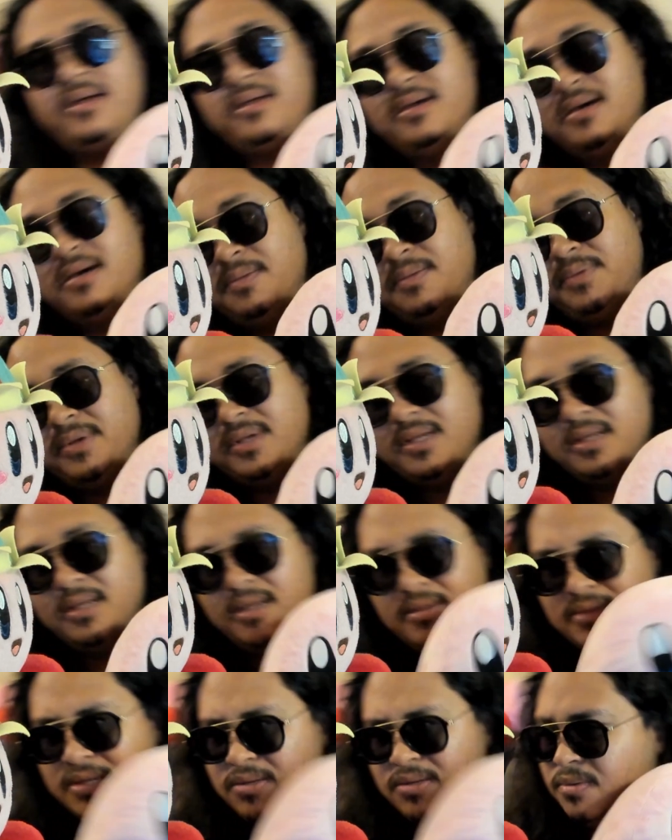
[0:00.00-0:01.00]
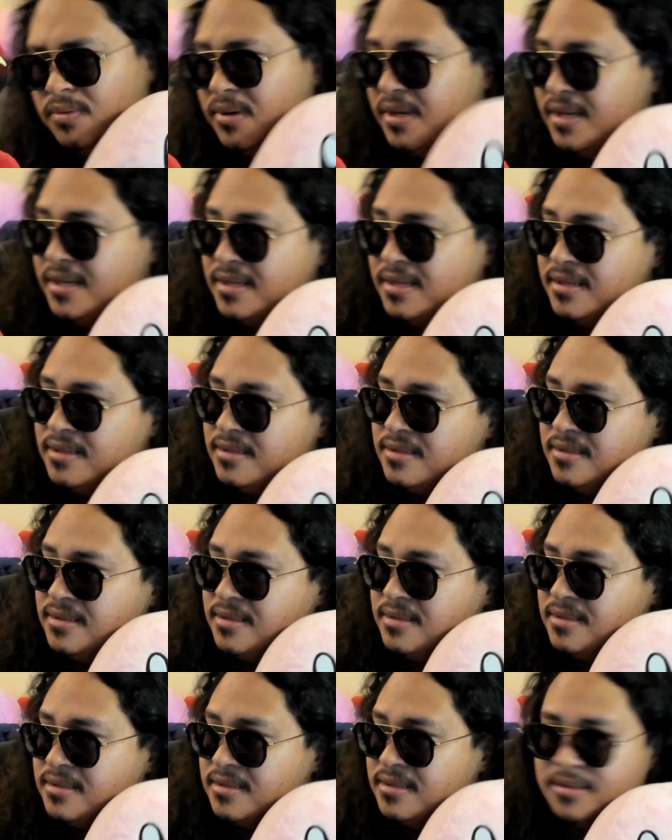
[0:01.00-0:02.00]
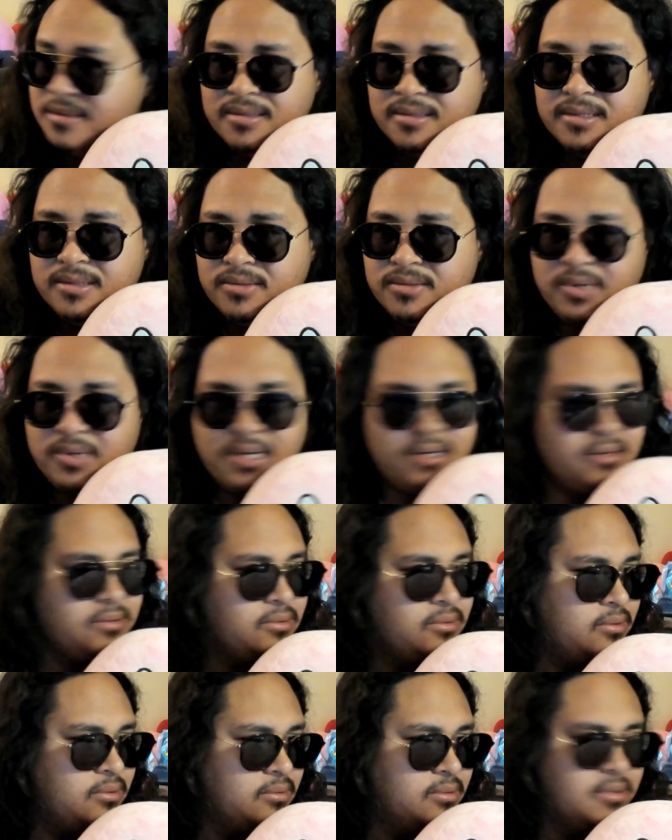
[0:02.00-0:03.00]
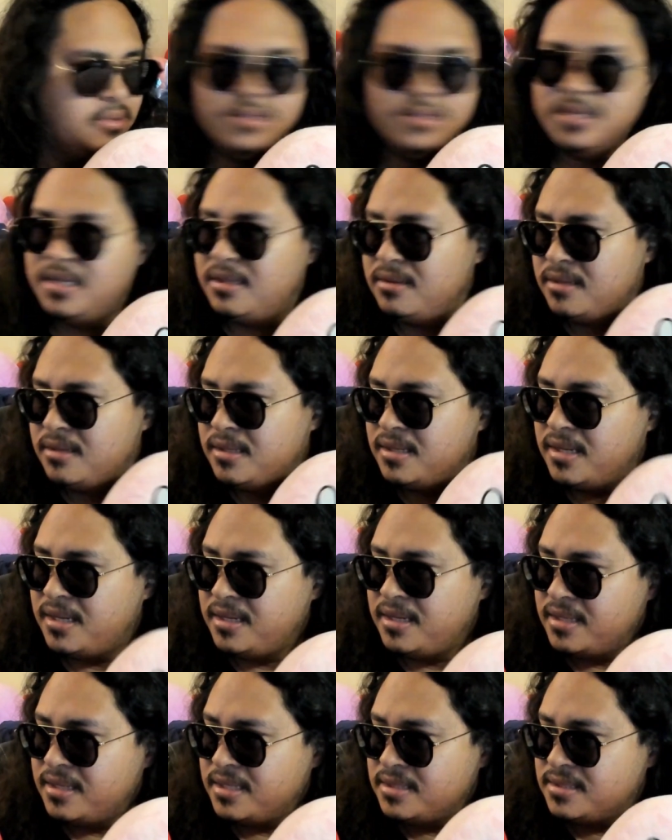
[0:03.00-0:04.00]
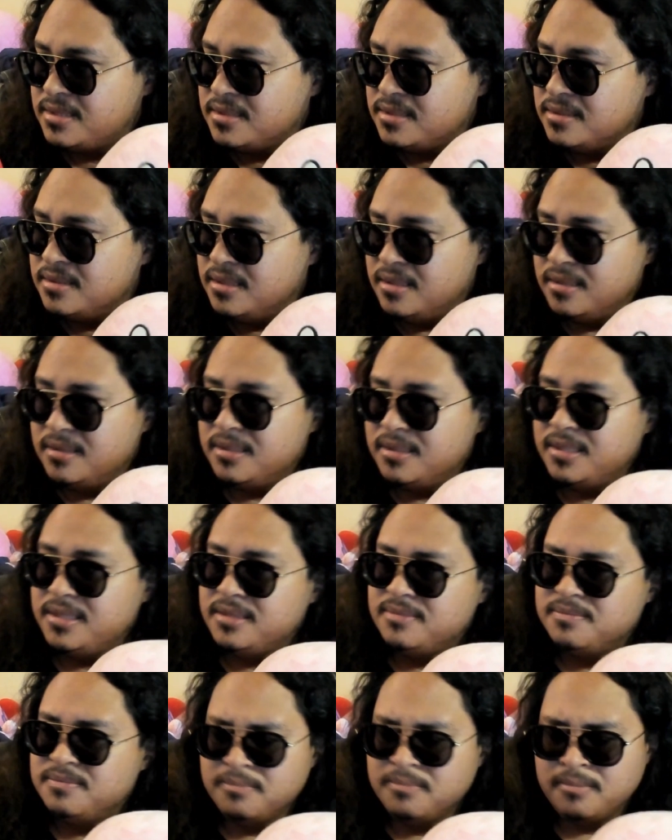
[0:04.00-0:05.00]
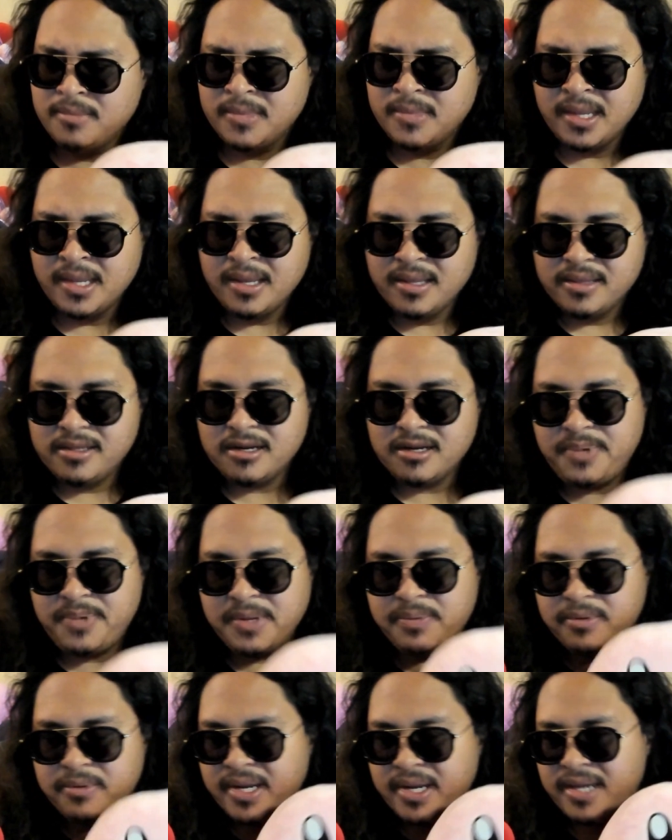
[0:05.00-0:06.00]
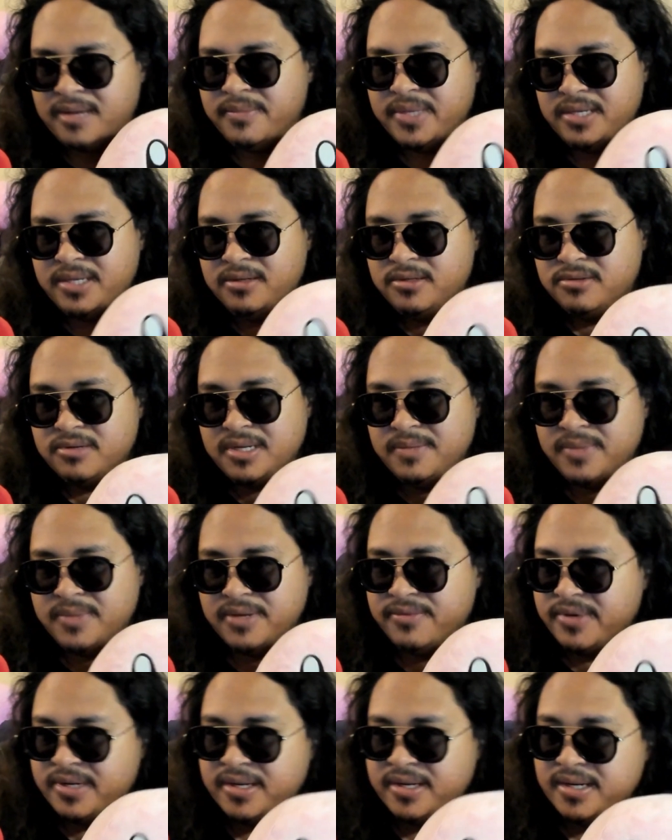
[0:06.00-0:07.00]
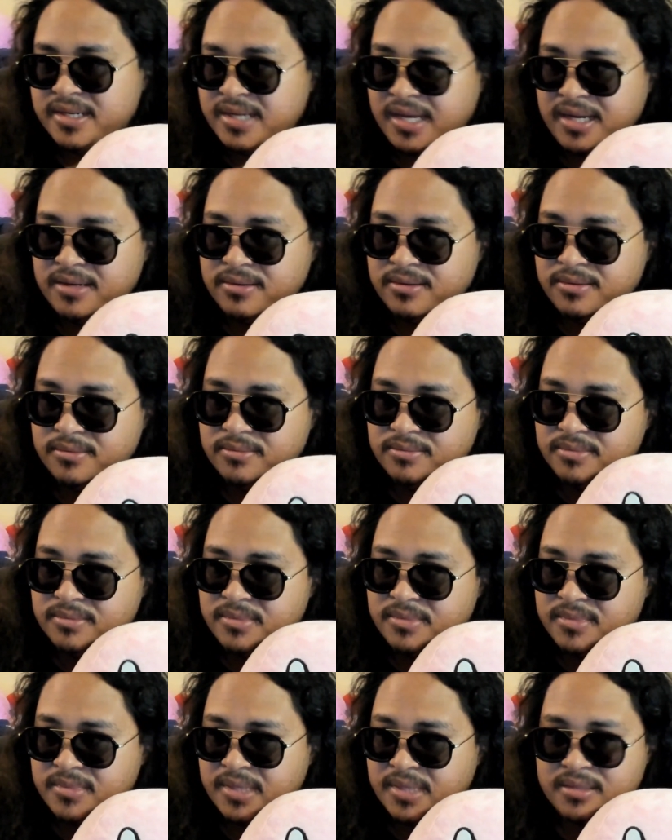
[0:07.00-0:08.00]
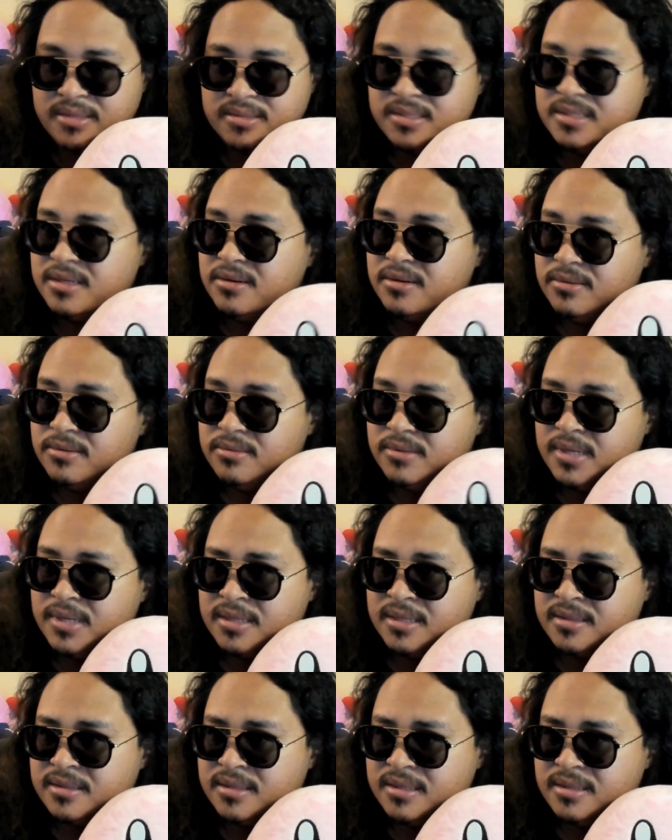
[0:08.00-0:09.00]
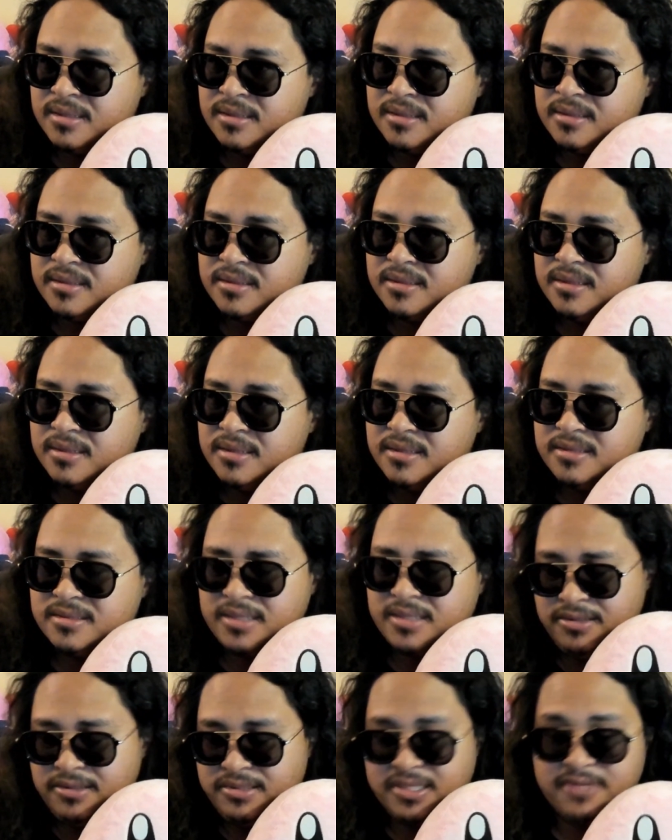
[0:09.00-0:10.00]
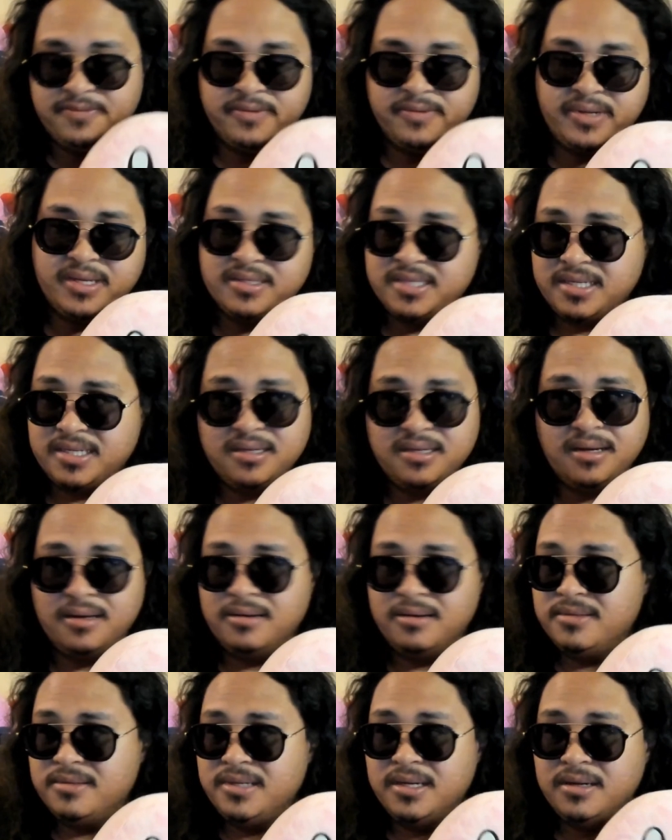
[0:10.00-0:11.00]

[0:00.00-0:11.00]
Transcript: up. I'm like, what? Whoa, okay, that's all right. There are people who are adamant you dream every night. I don't think so. I think, because like you just forget. It's like, no,